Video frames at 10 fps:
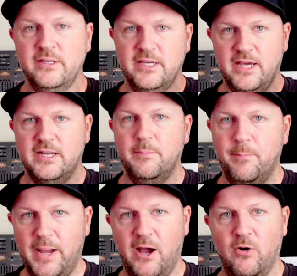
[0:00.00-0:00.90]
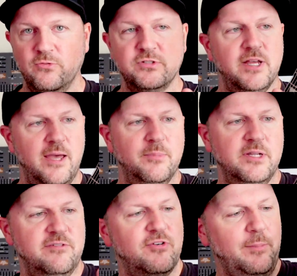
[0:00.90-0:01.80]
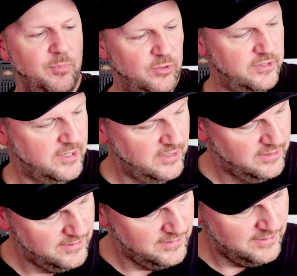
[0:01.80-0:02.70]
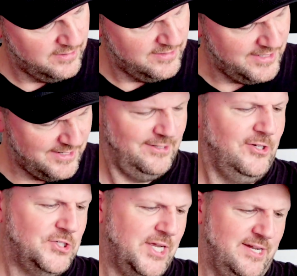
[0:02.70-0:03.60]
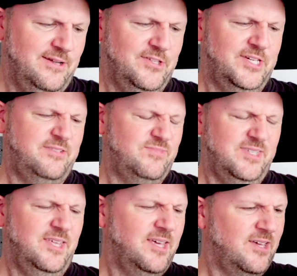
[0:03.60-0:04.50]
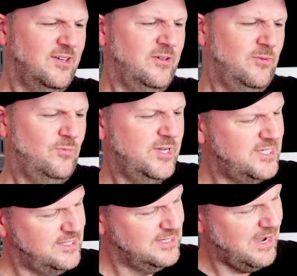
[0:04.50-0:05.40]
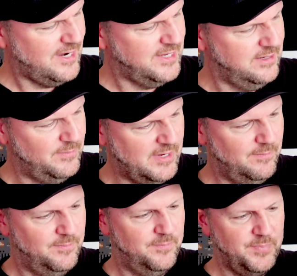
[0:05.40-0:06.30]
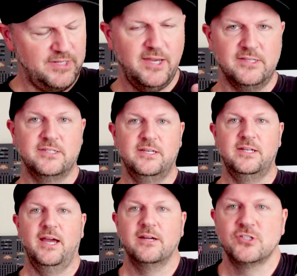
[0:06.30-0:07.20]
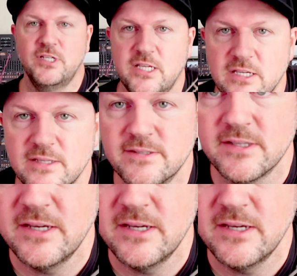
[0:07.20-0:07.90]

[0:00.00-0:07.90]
It had a bound ebony fretboard. And I looked at it and I was like, what is he talking about? But yes, it actually is